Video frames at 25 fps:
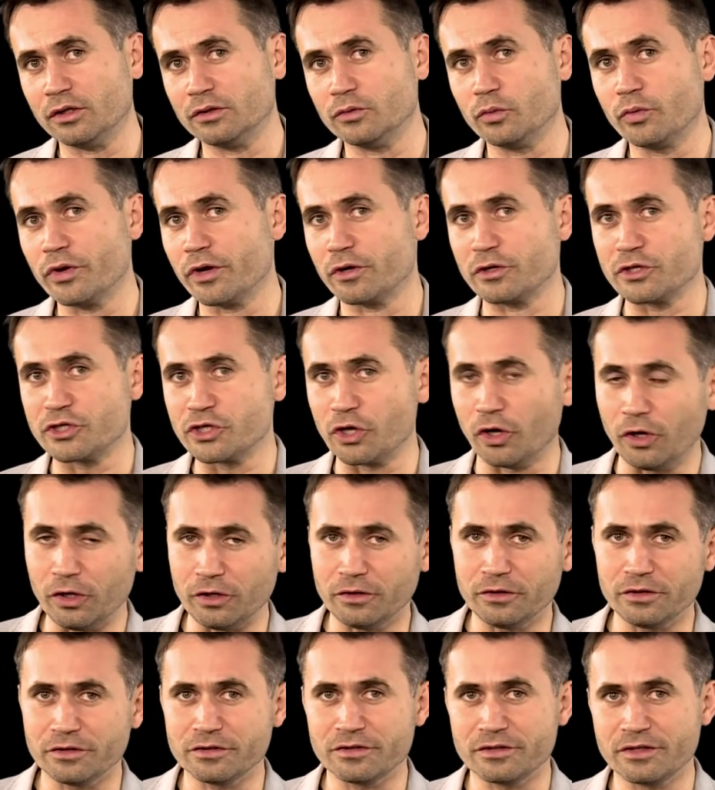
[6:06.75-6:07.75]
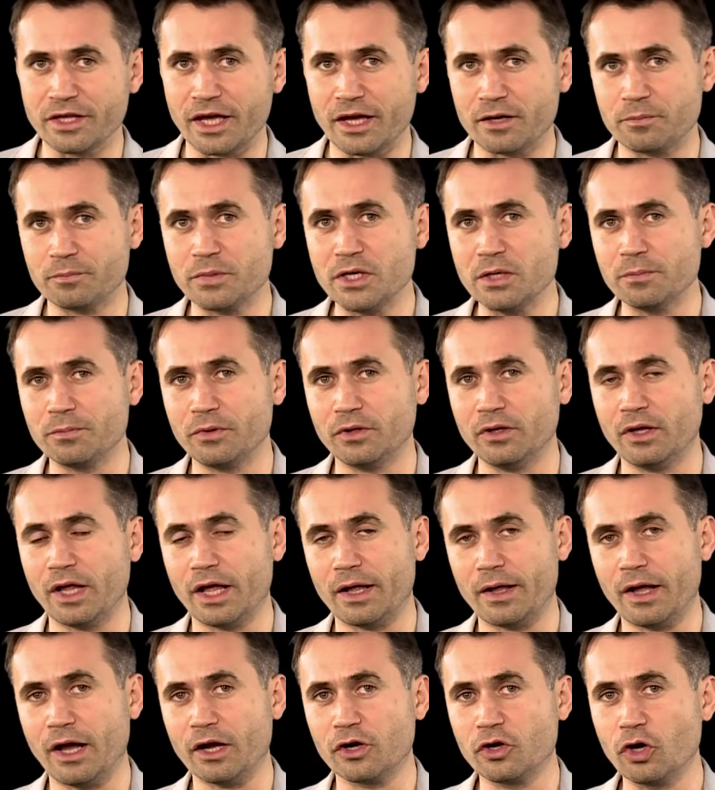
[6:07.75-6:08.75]
we are told that
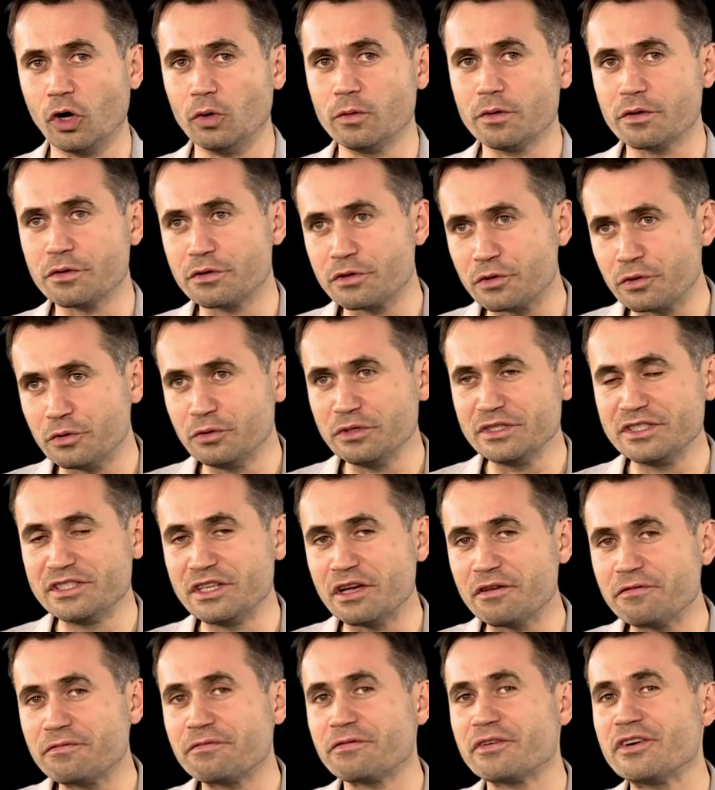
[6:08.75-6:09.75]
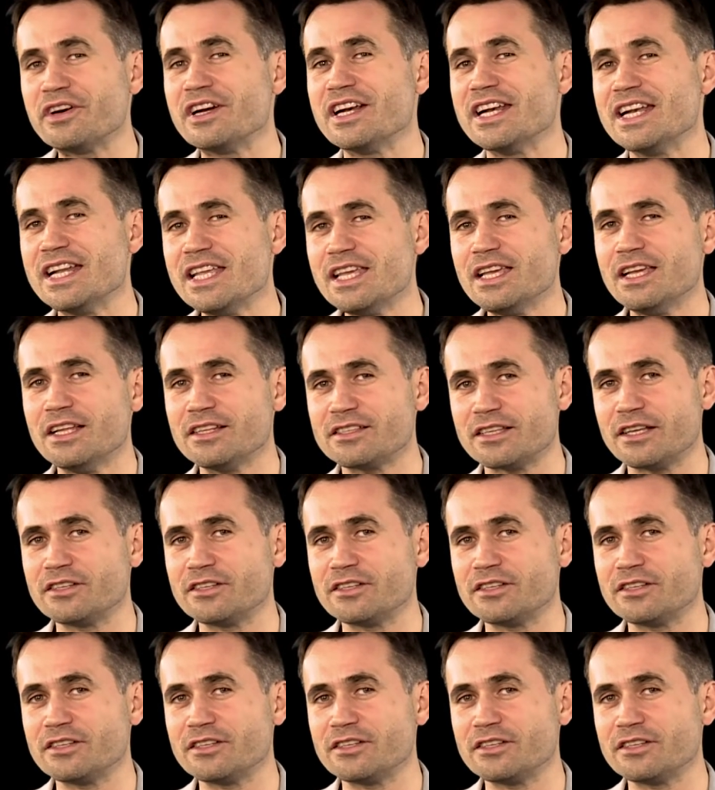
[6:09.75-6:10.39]
people go through different needs.